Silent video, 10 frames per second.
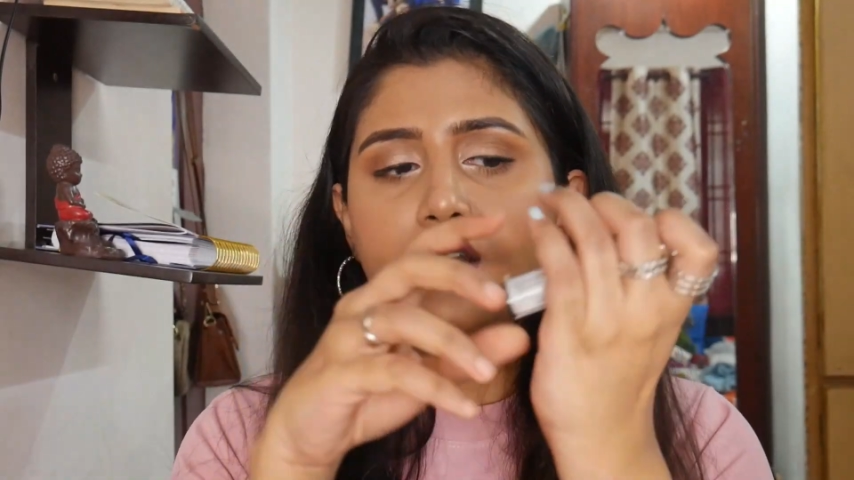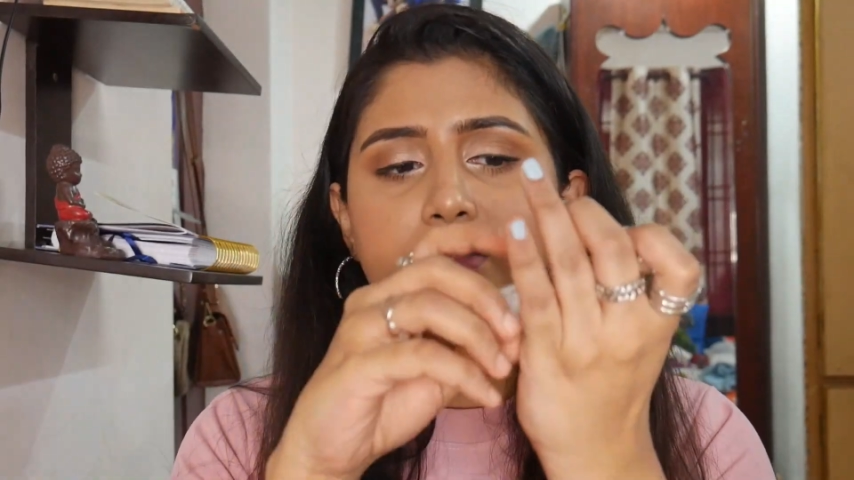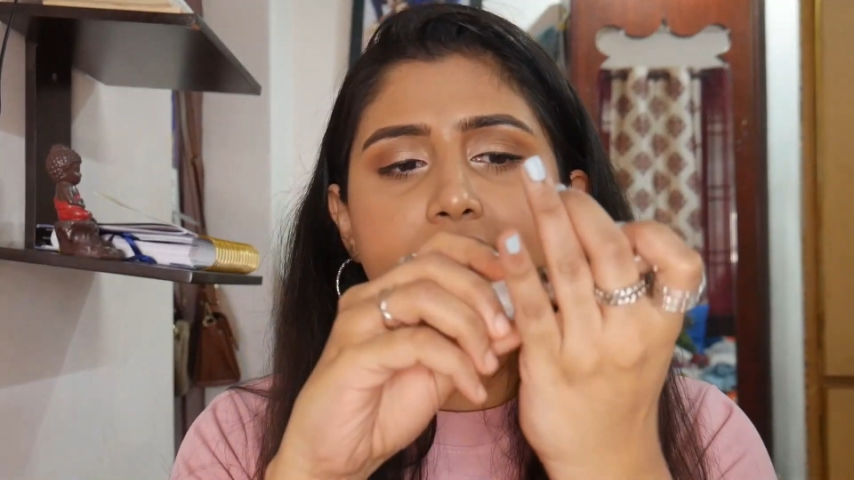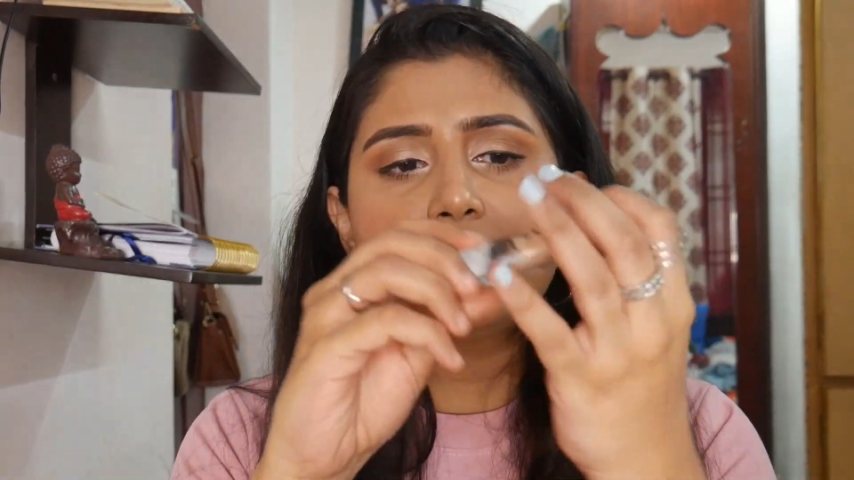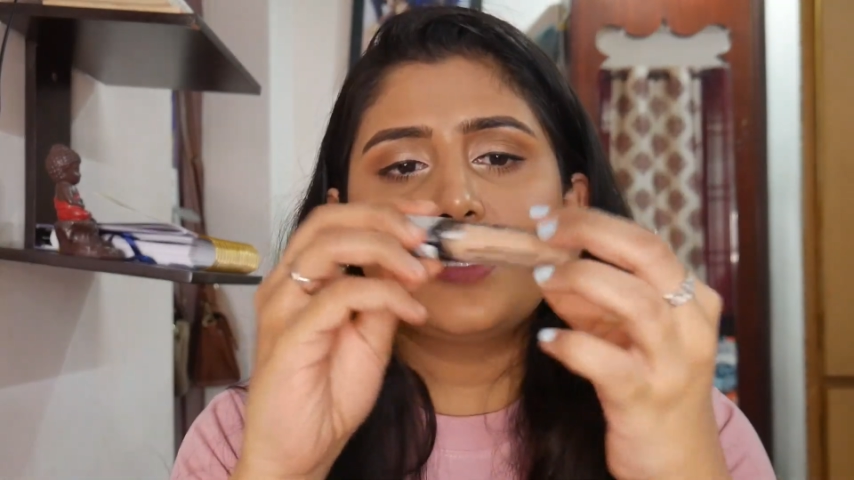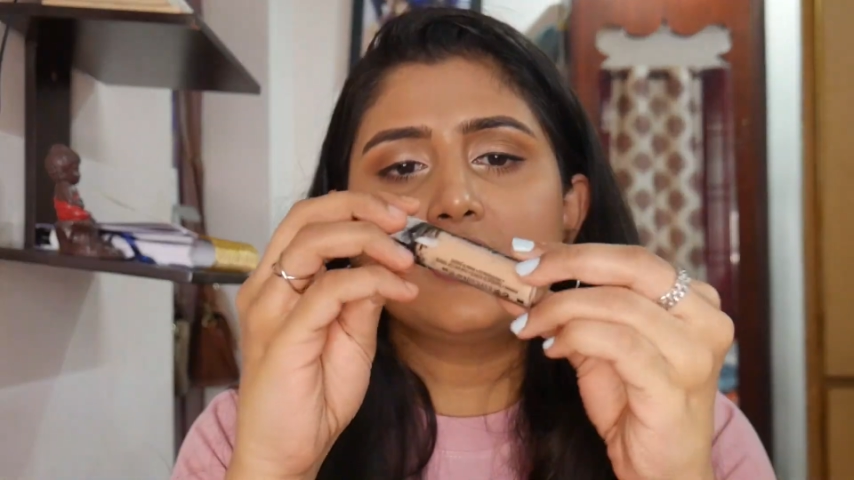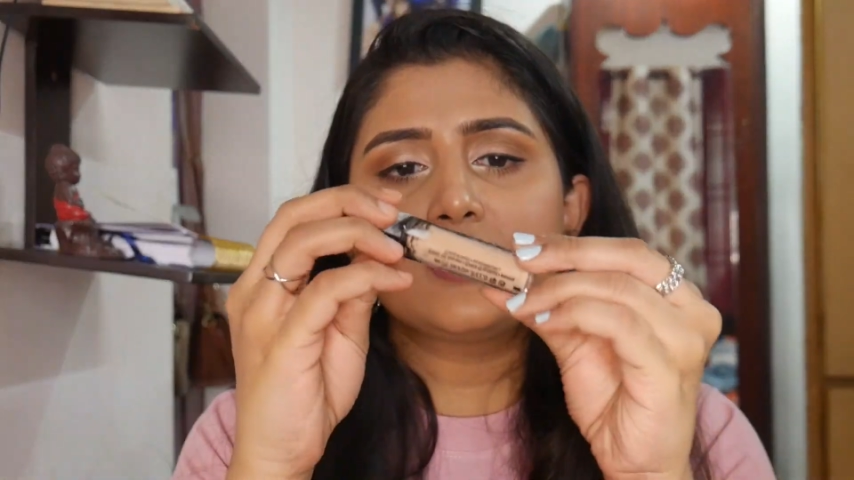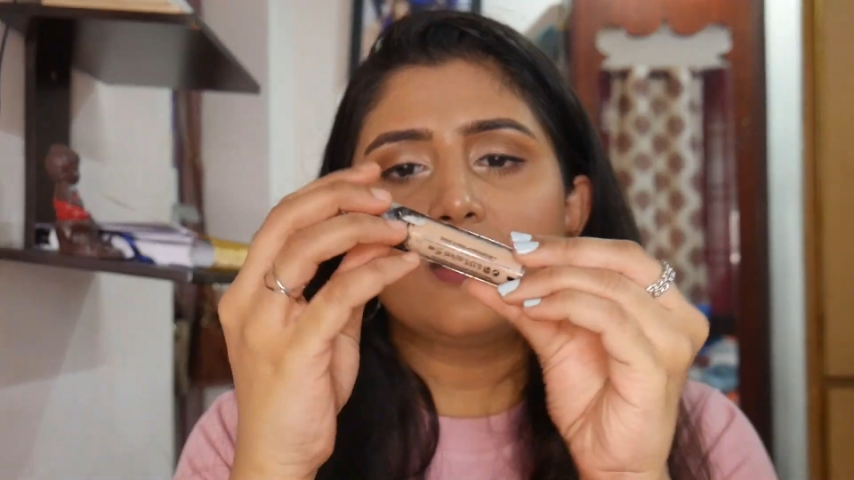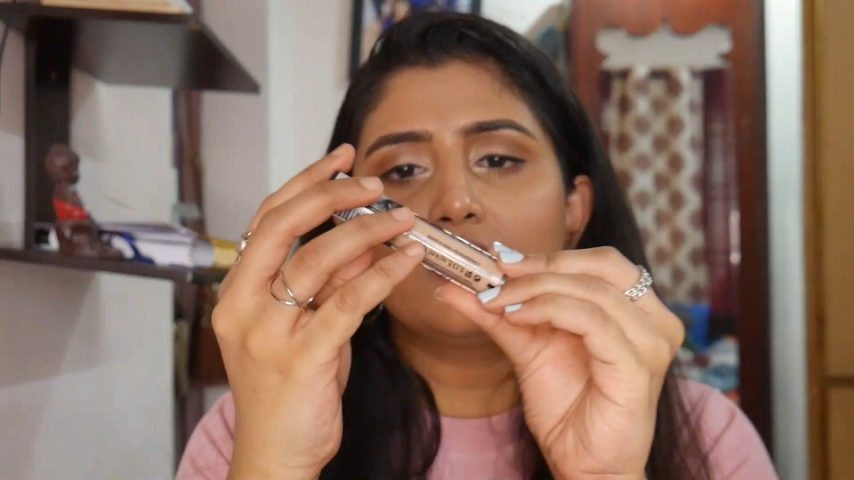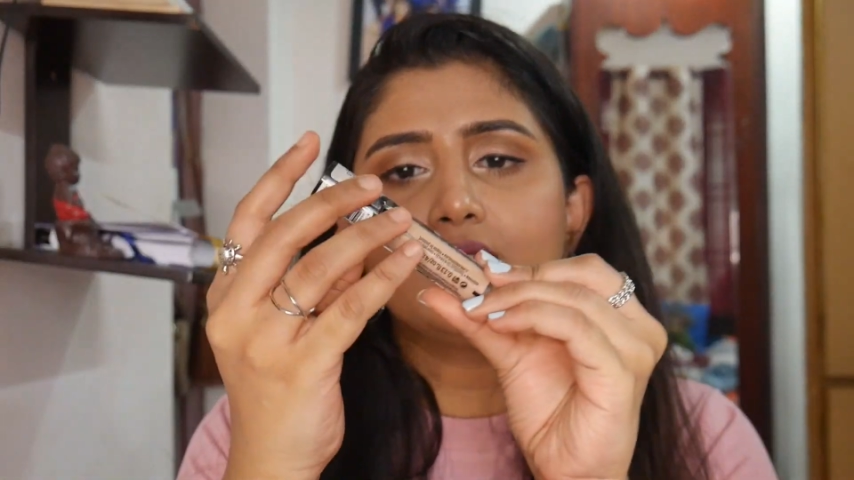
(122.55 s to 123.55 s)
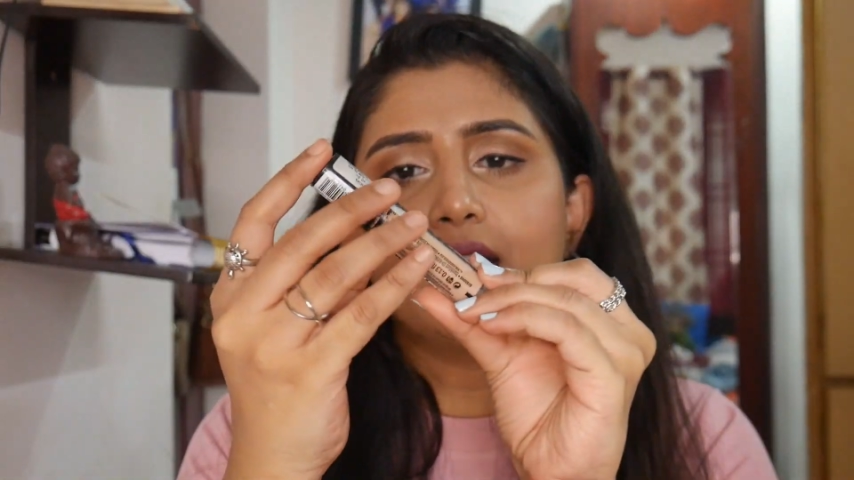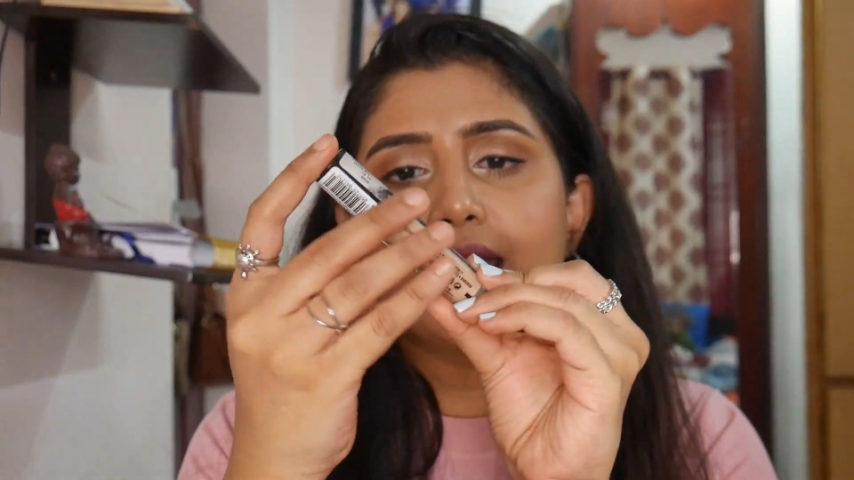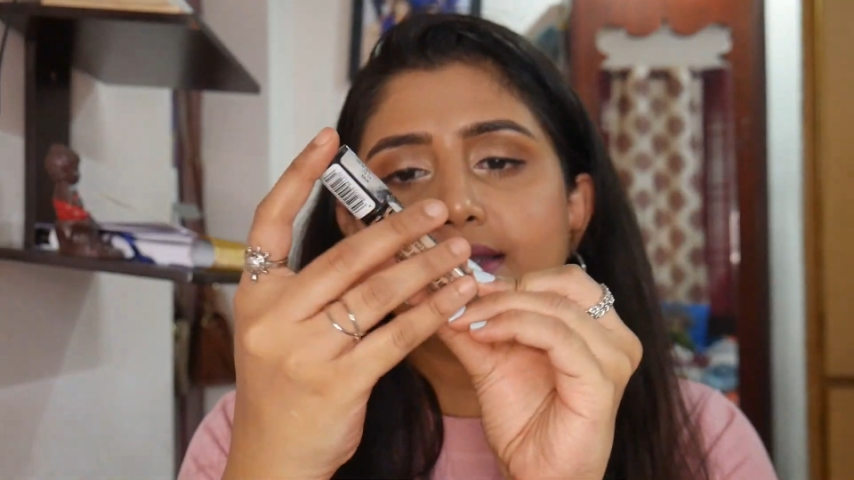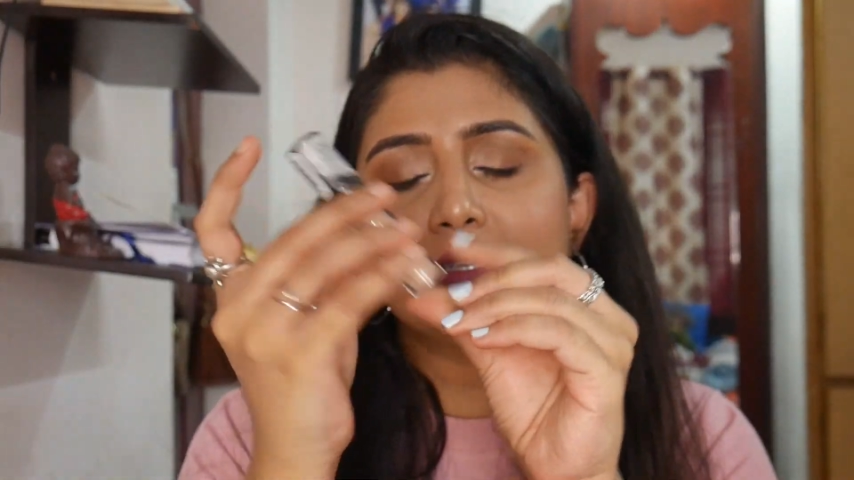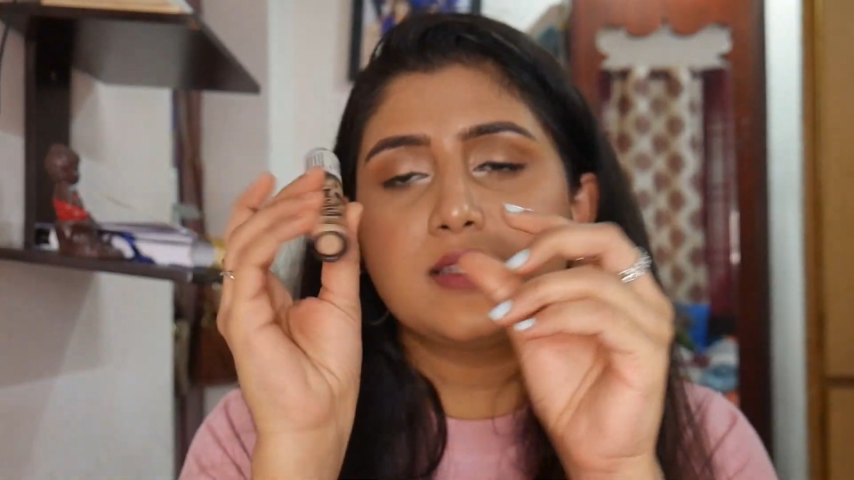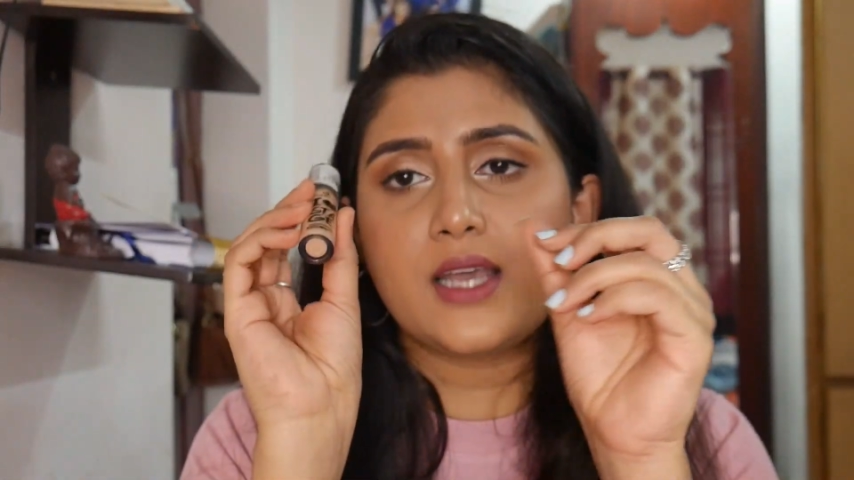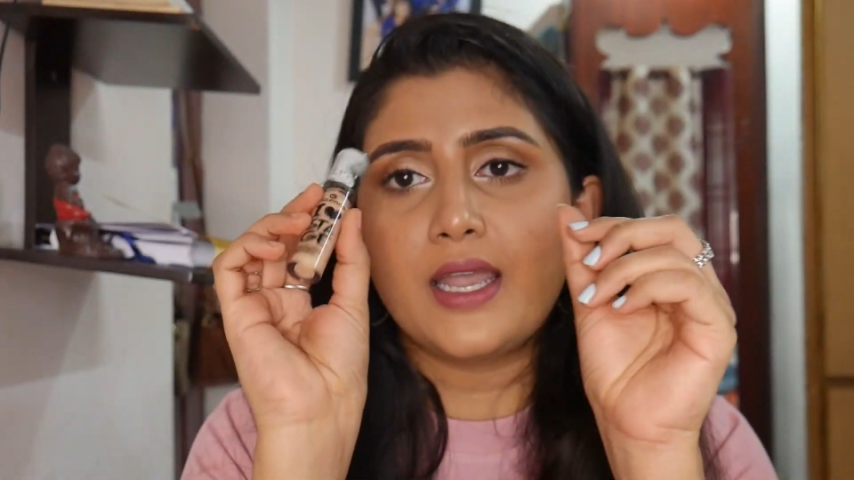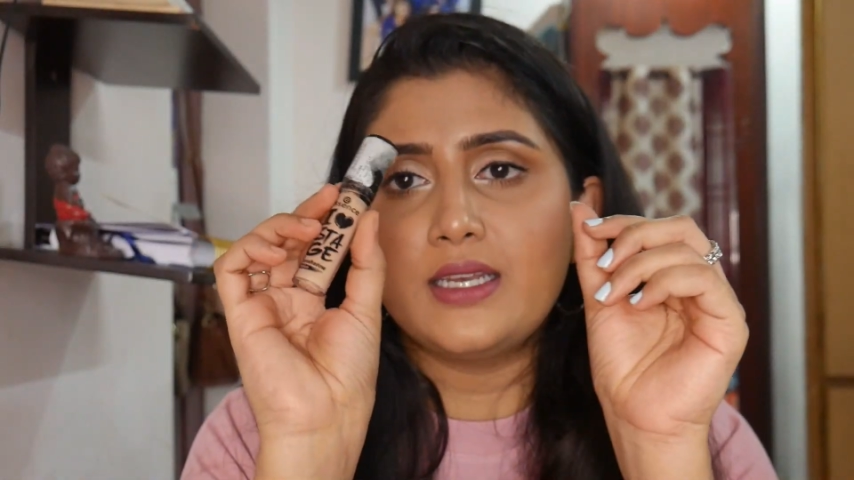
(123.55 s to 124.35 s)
This is the Essence I